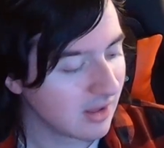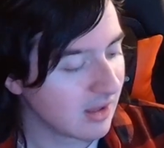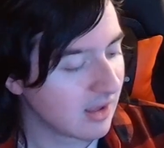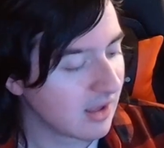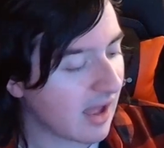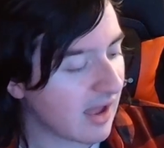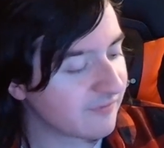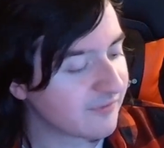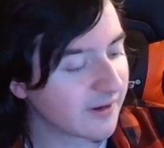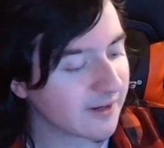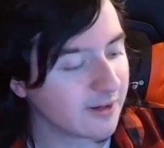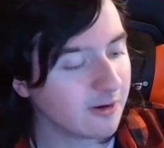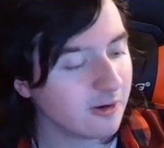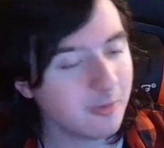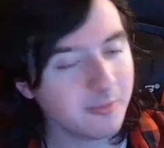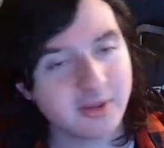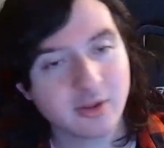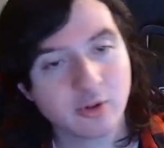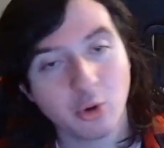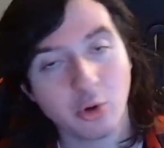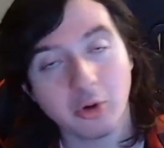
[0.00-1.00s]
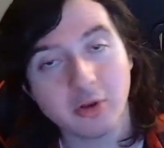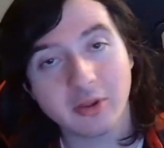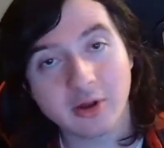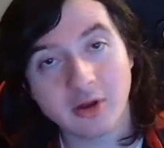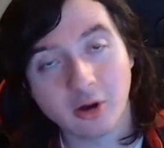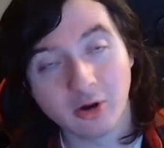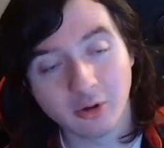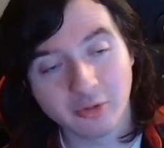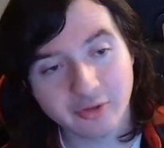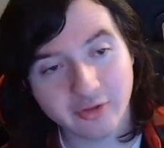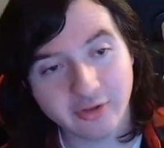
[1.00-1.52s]
I figured it'd be cool to
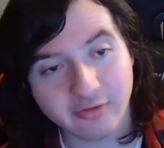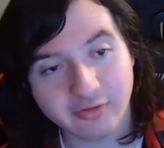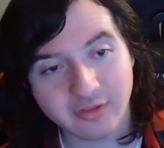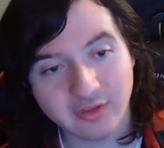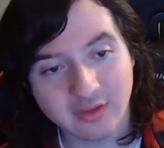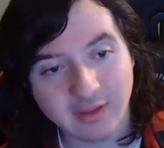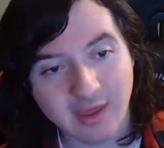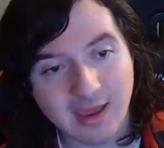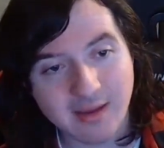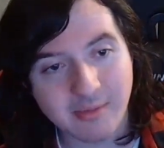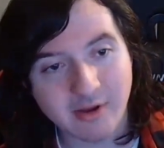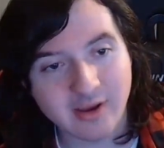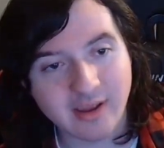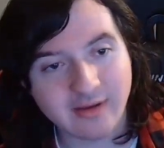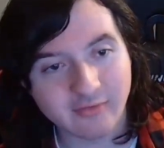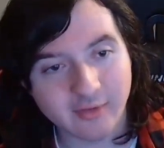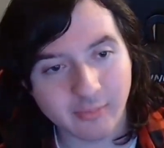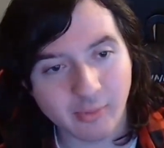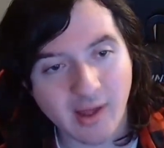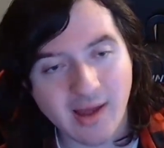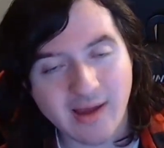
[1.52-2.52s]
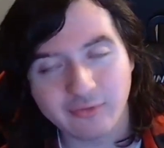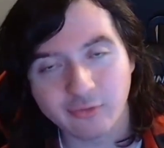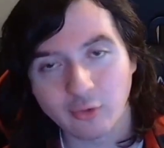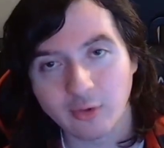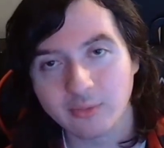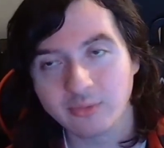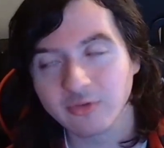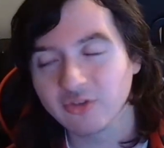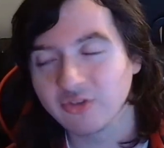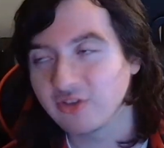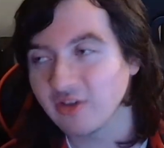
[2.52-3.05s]
own the game on every
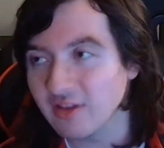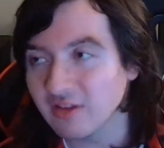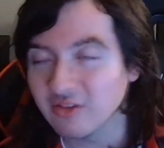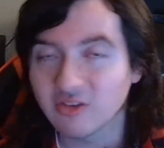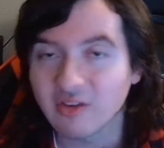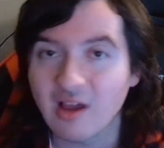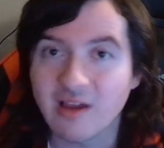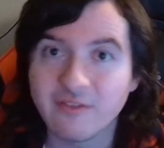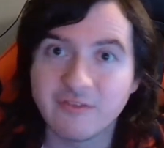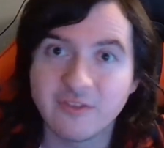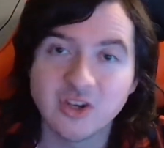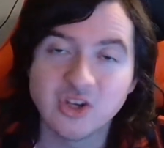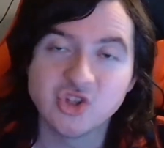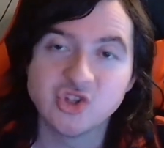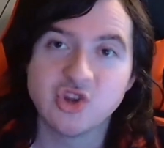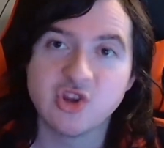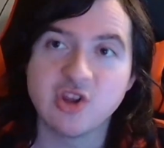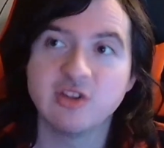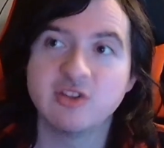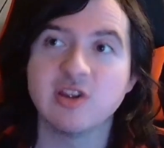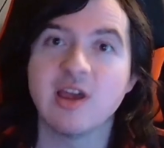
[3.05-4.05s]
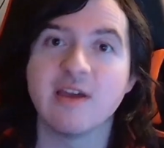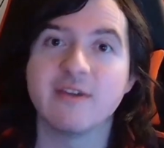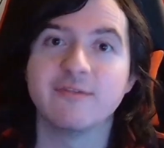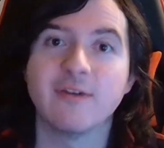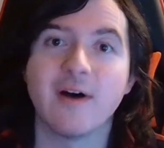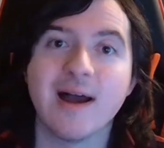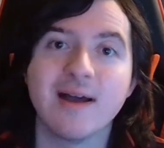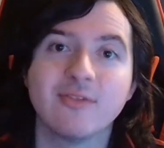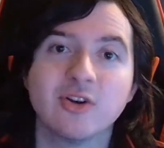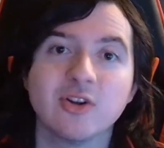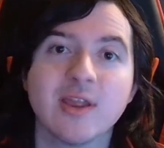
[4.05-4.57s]
platform. Since I finished GTA
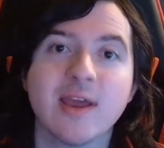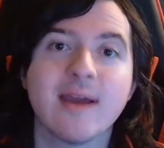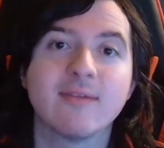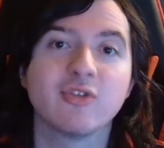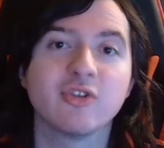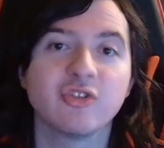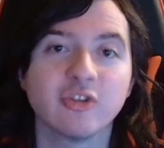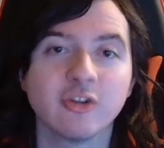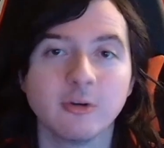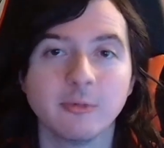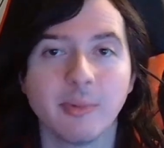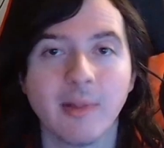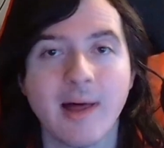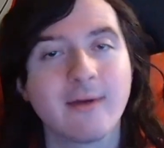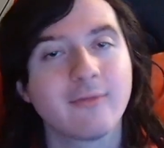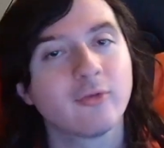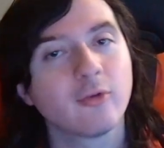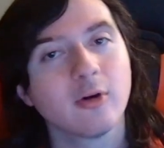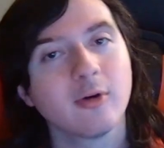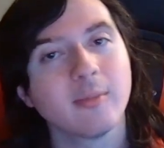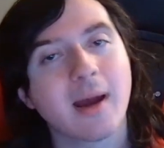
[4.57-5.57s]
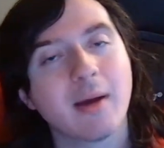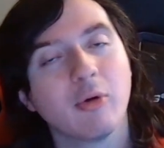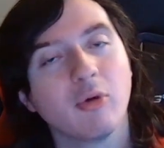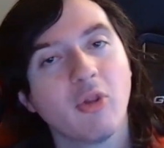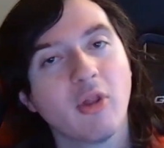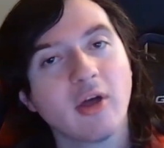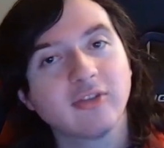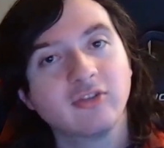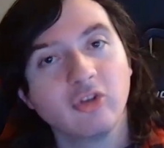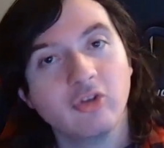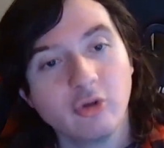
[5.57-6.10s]
5 on every single platform, I would
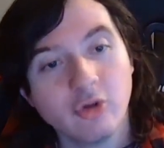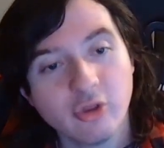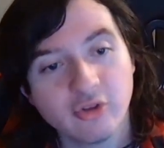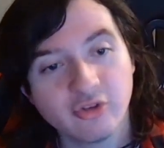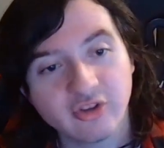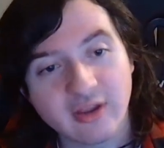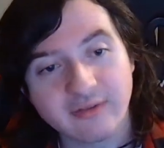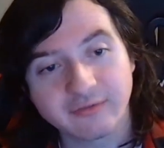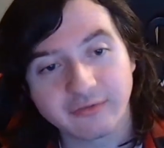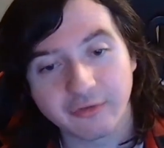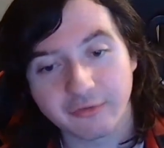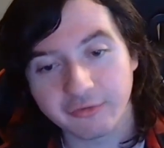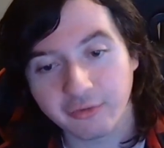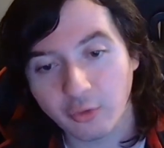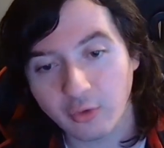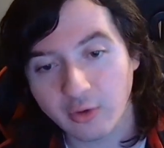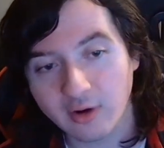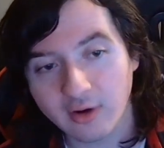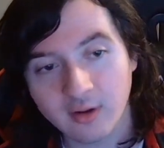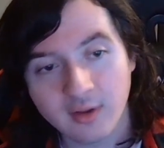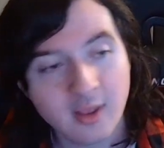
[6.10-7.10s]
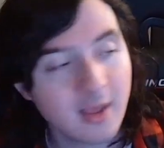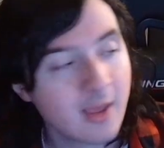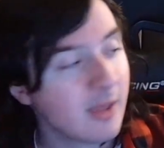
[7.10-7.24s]
like to do the same for 4.